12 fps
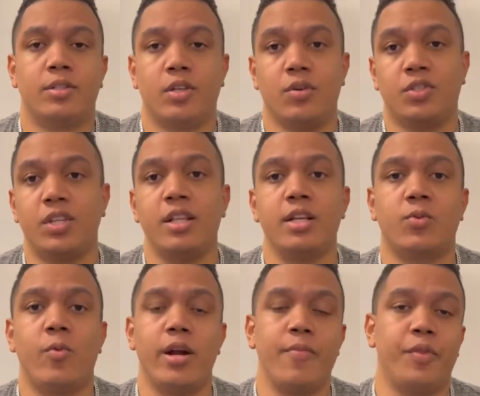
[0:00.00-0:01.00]
So see
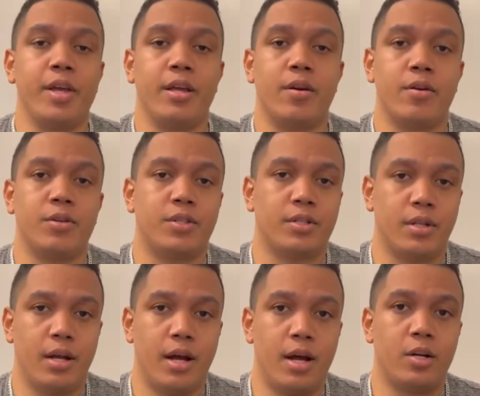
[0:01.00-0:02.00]
this one in
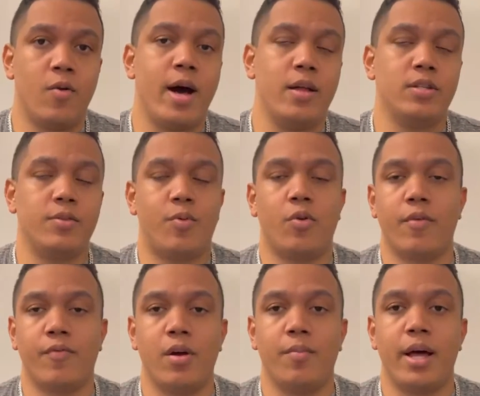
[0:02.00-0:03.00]
theaters, go out and
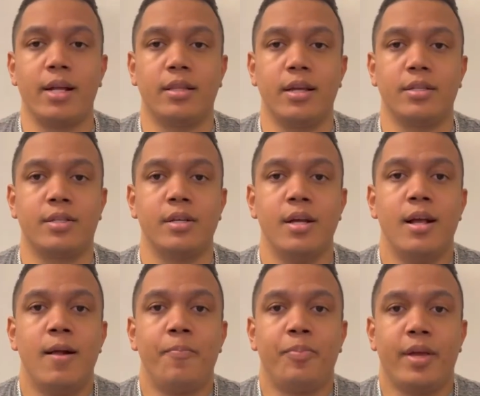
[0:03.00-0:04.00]
support a film like this.
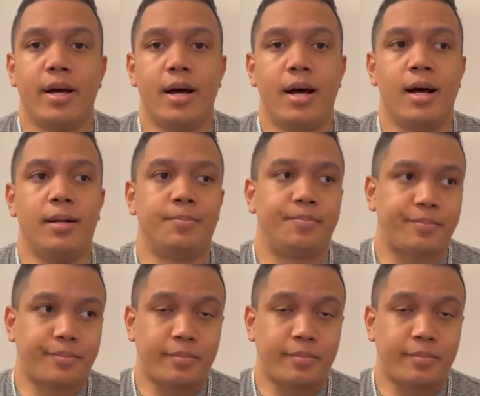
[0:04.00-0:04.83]
I